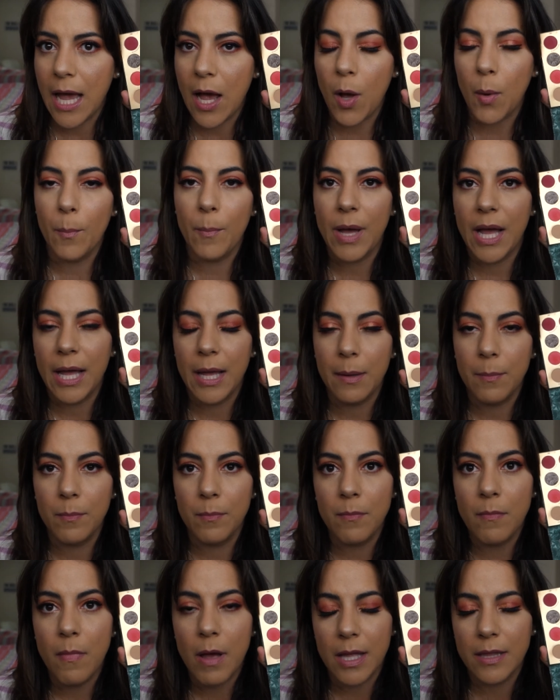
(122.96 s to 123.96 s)
out my
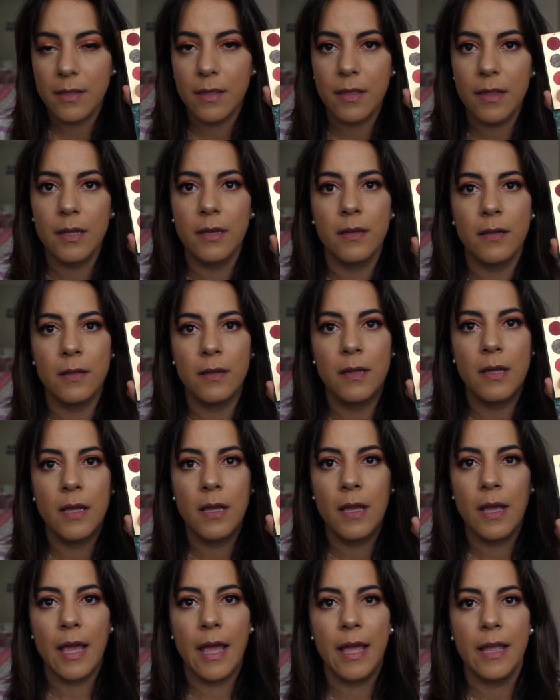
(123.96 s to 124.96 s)
month
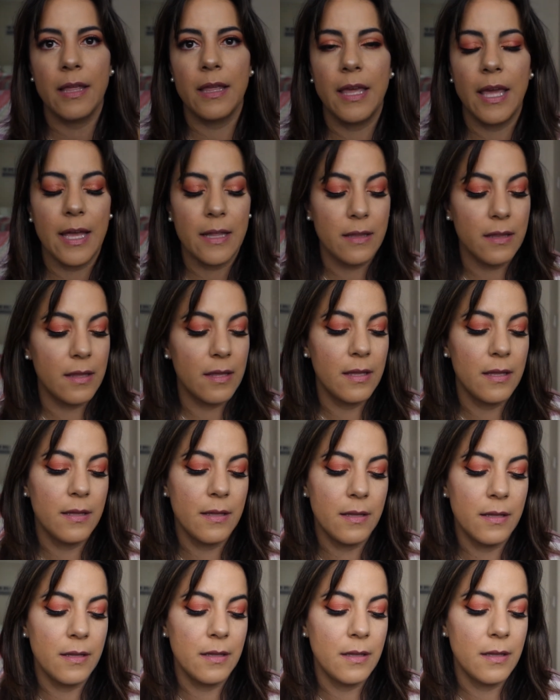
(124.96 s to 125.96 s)
and get,
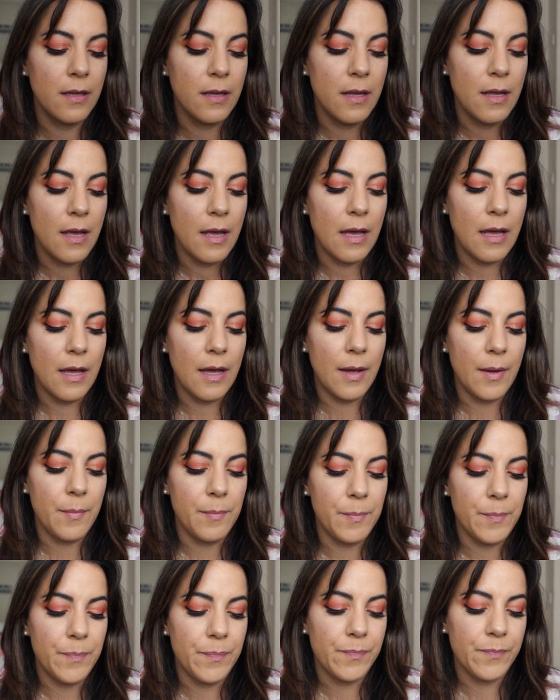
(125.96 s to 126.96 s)

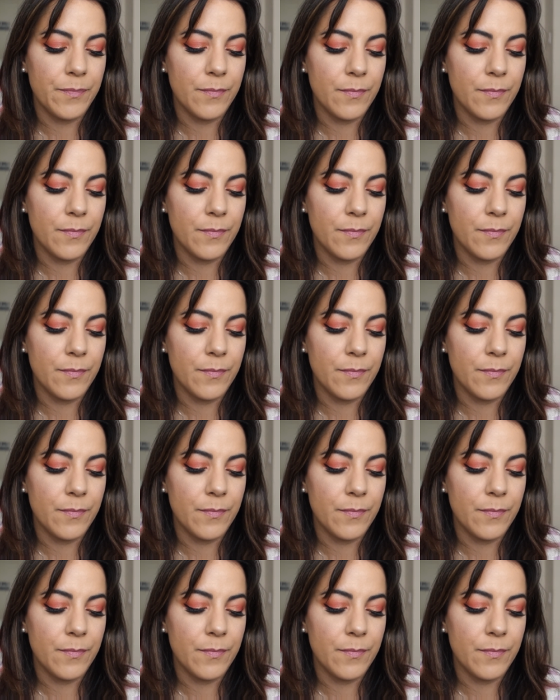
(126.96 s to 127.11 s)
um,